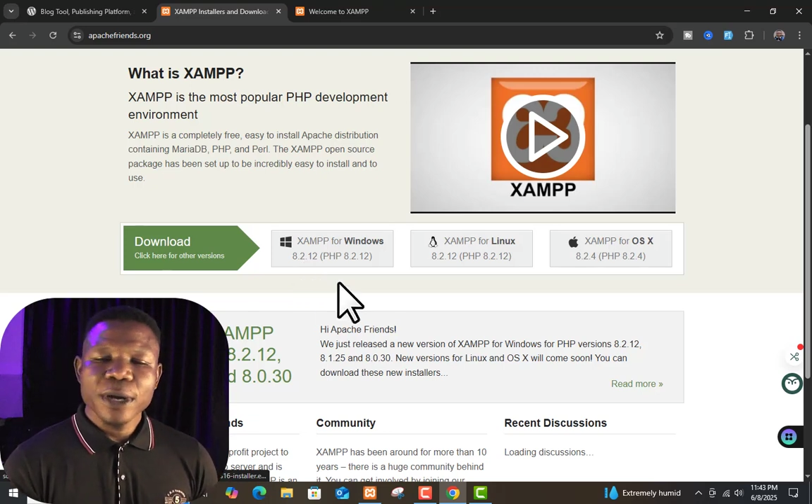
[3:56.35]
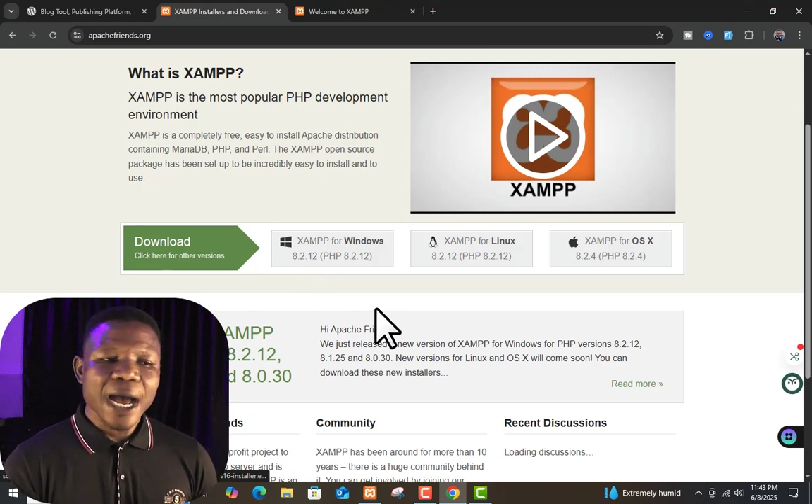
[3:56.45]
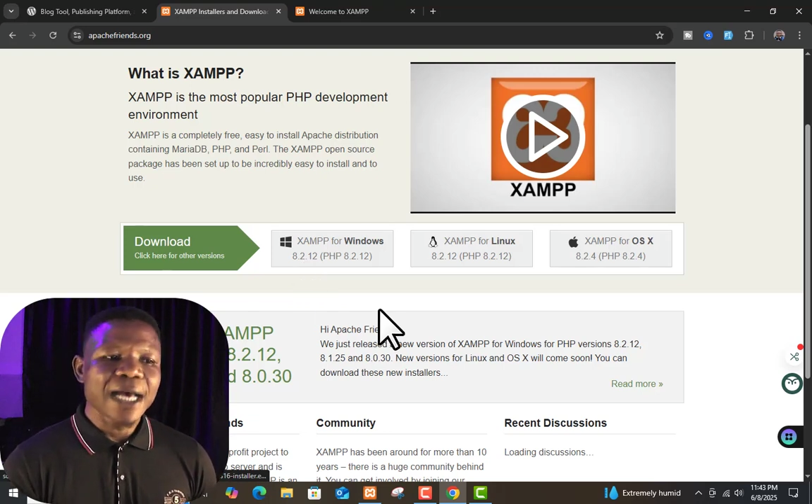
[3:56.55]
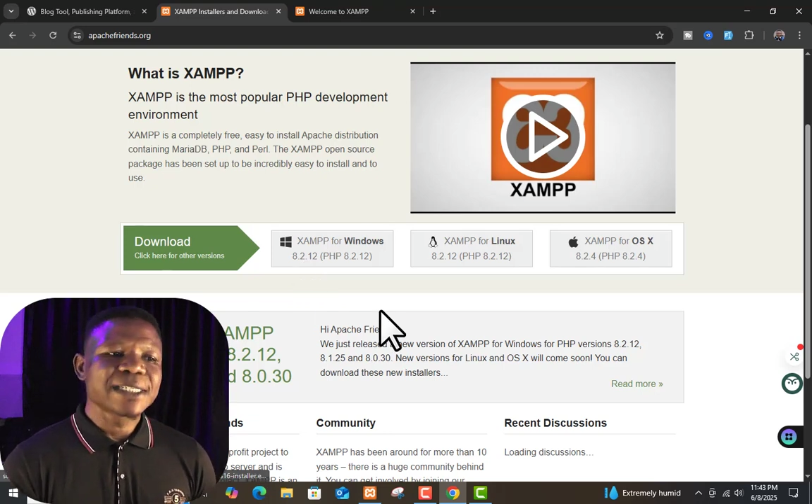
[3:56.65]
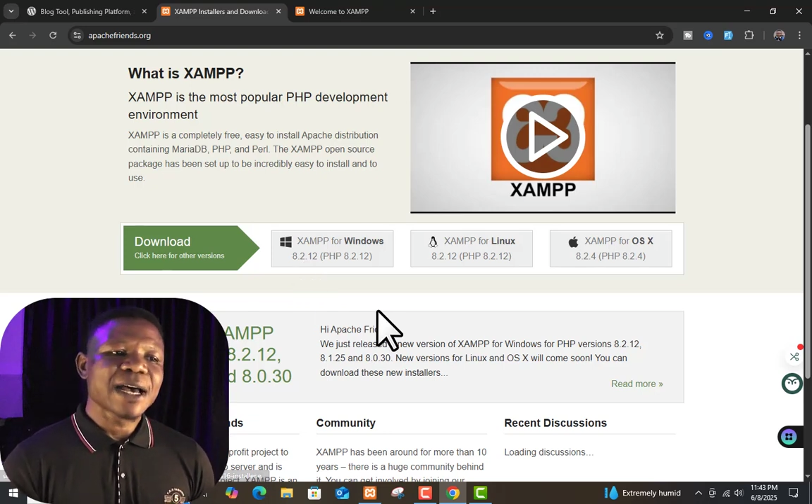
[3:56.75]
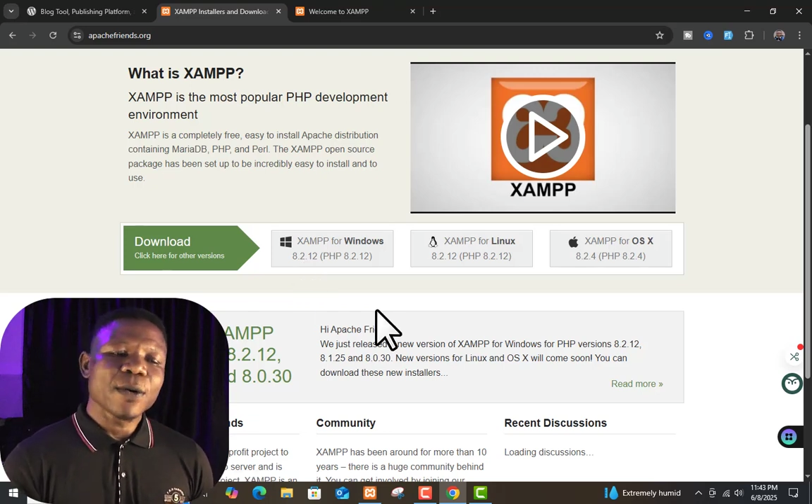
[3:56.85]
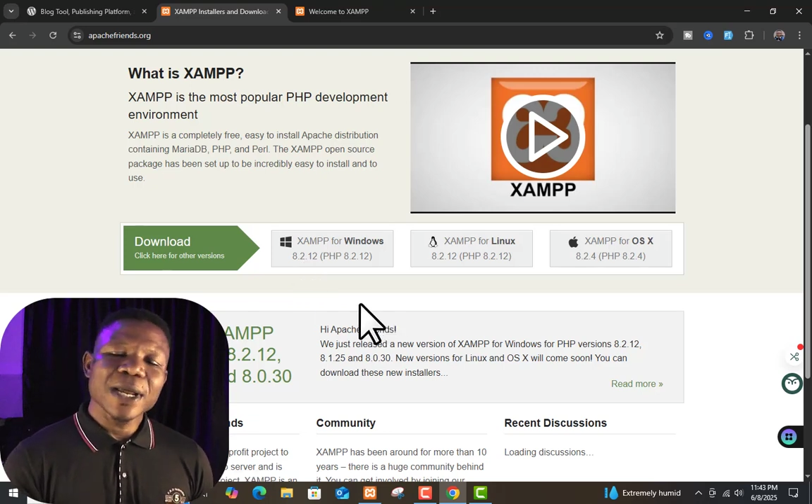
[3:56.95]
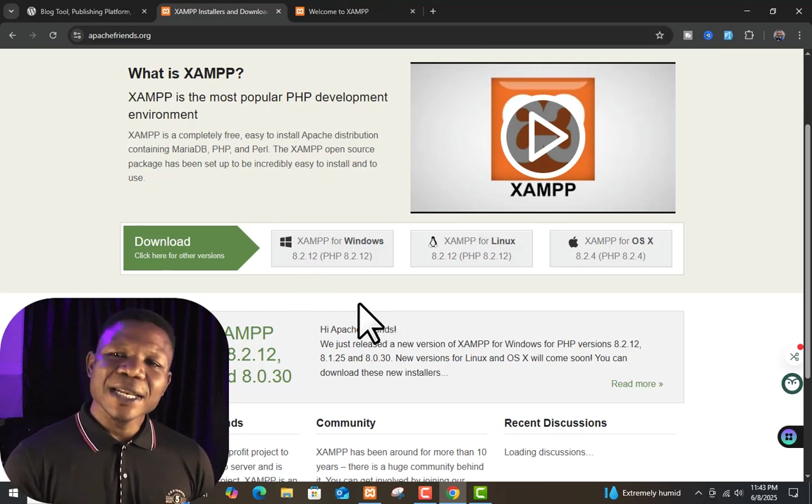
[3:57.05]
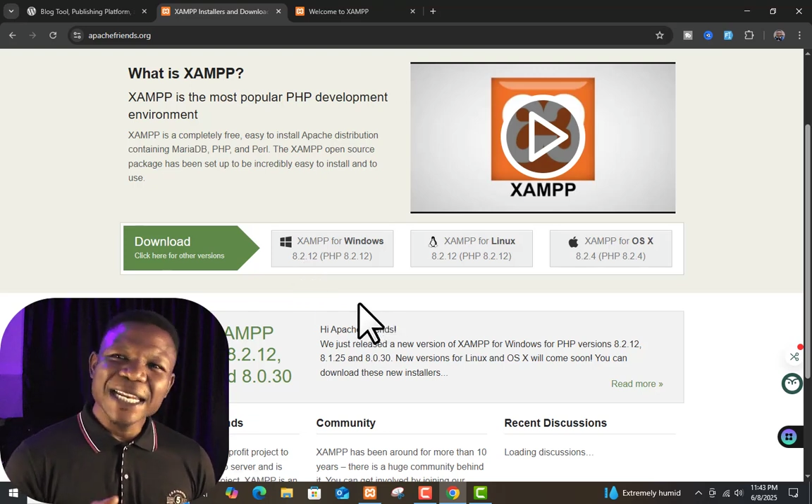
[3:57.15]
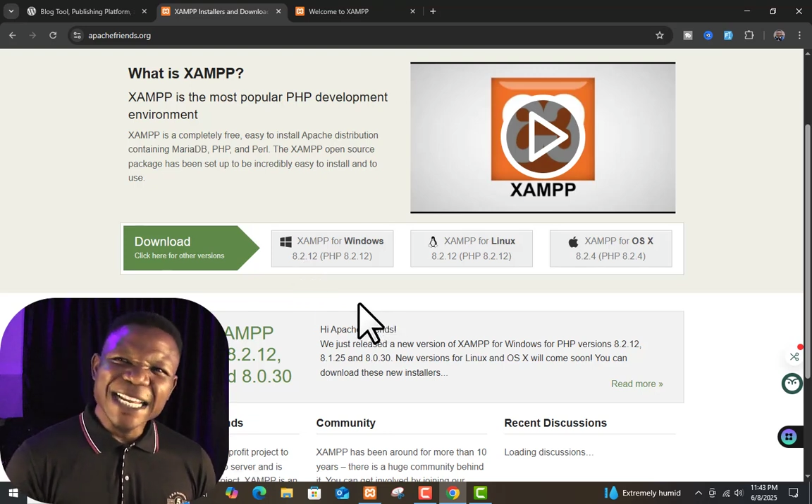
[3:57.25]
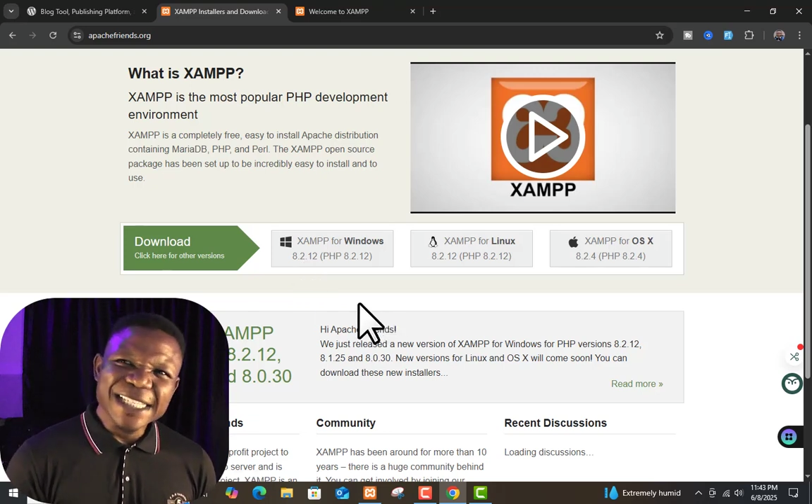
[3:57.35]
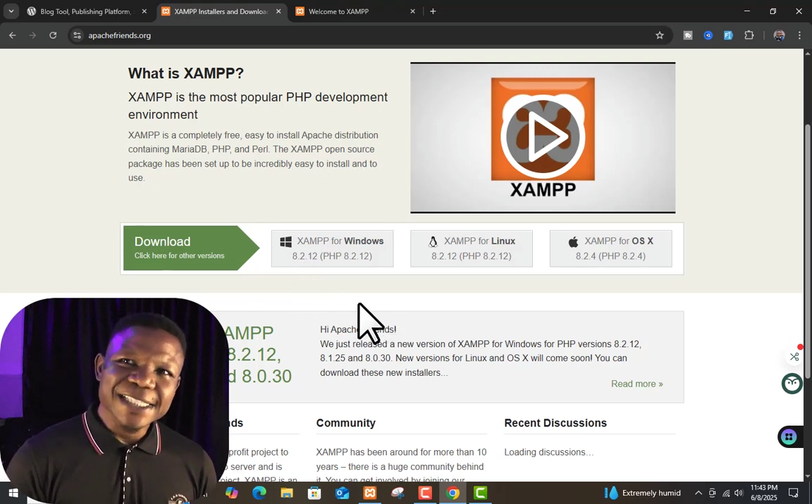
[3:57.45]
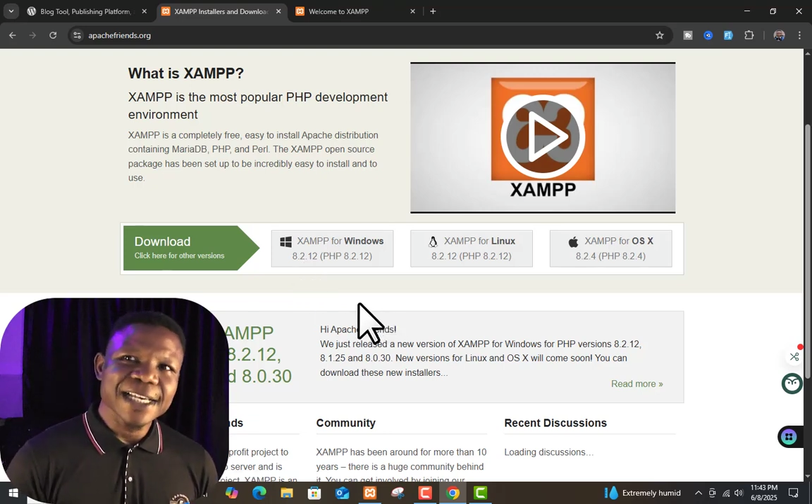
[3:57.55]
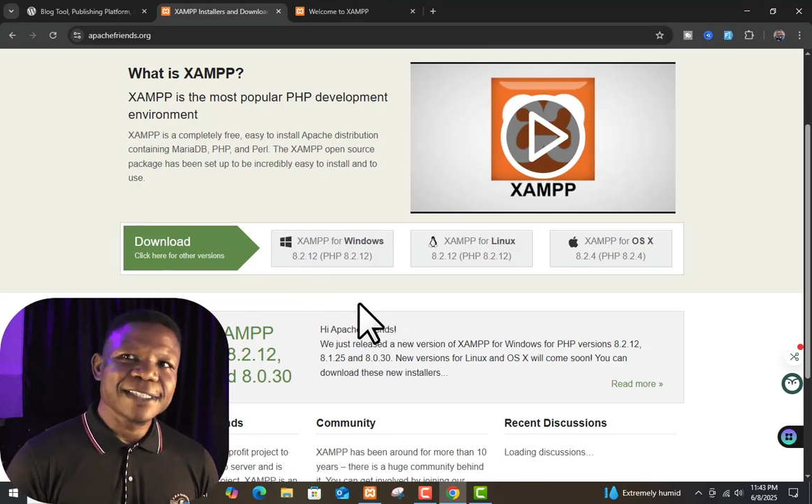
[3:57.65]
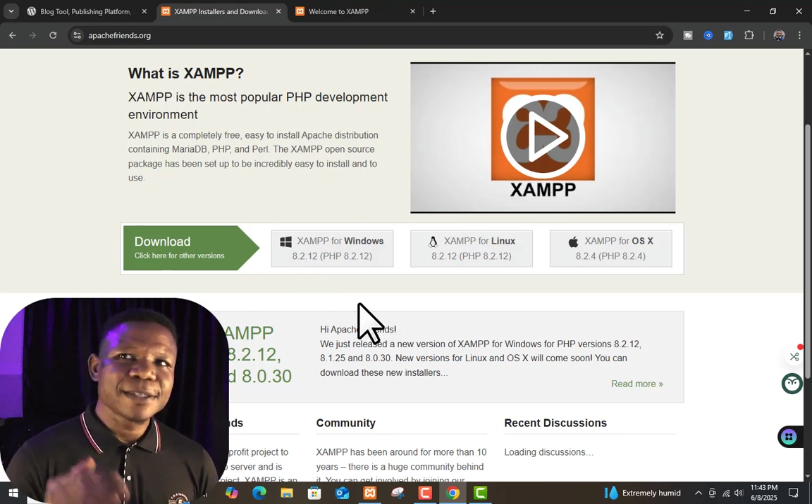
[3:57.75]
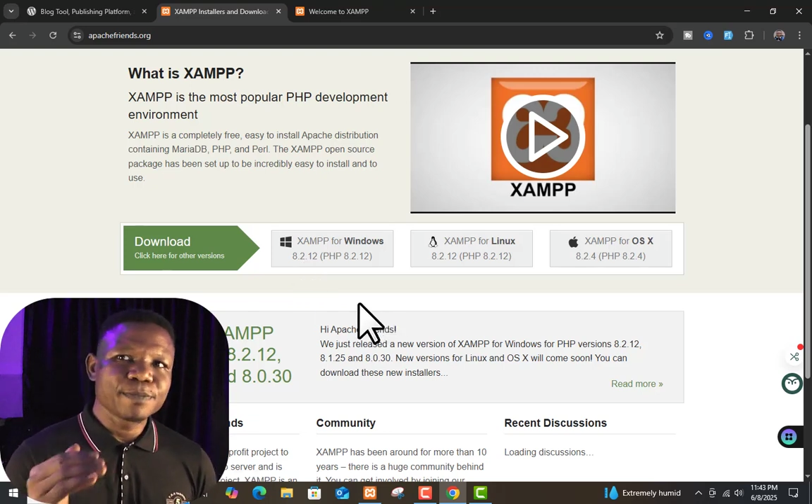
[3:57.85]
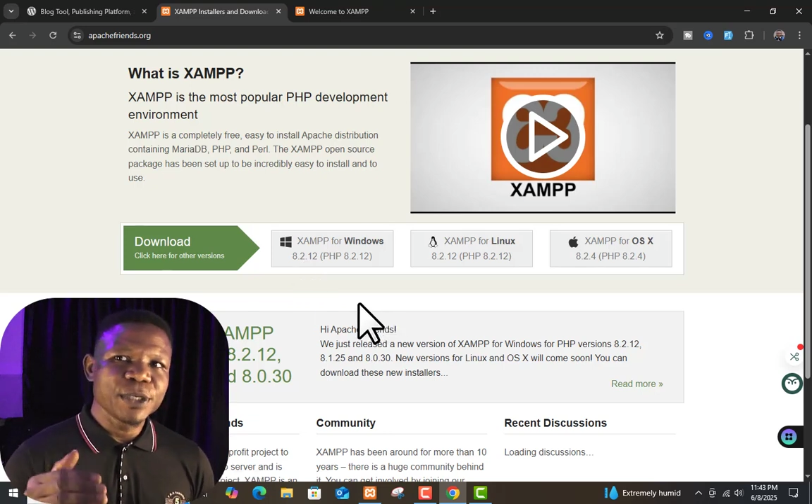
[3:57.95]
as our latest